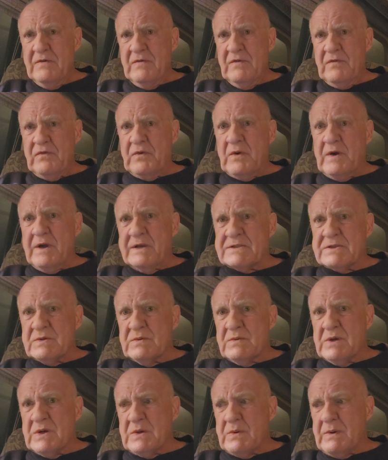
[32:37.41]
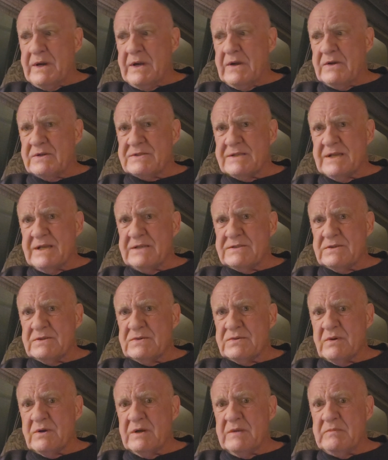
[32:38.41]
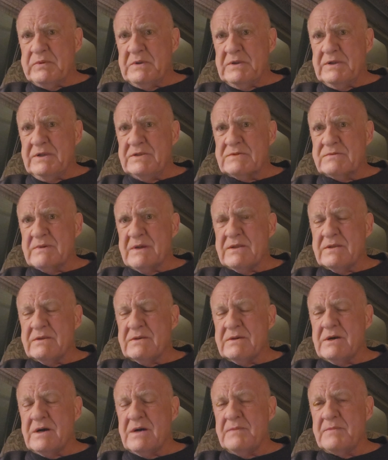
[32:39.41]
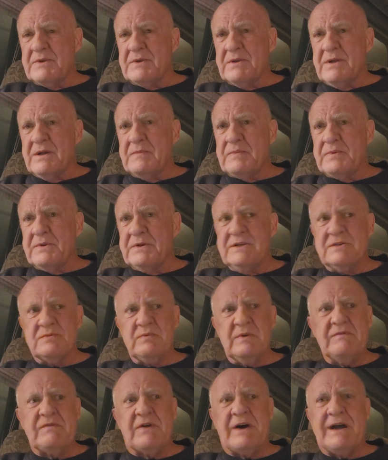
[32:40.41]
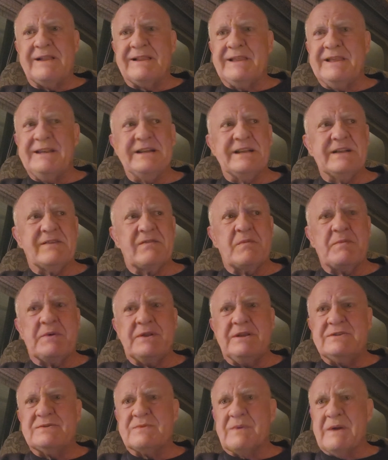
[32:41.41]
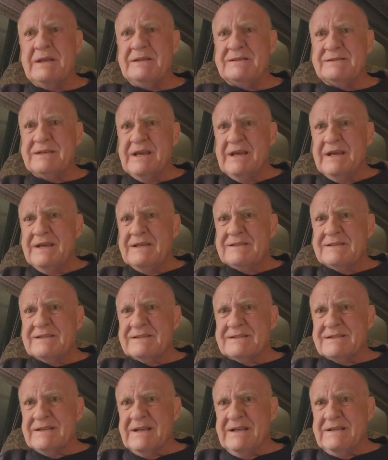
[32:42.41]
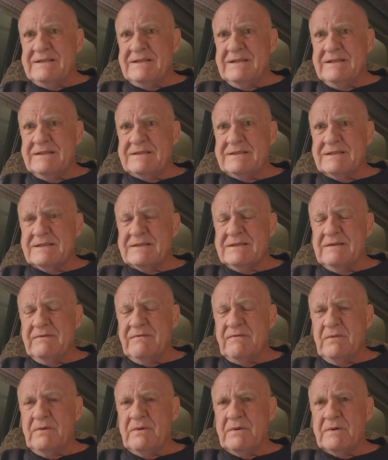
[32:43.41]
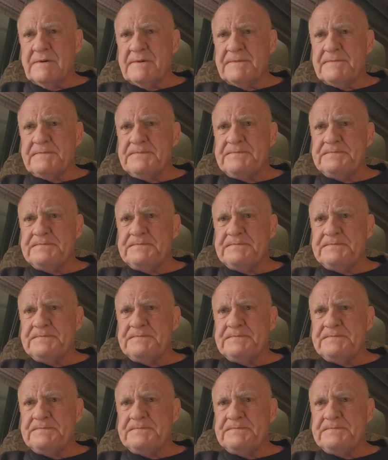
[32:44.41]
for us to require statutory pleas rather than common law pleas. We violated everybody's rights since 1964.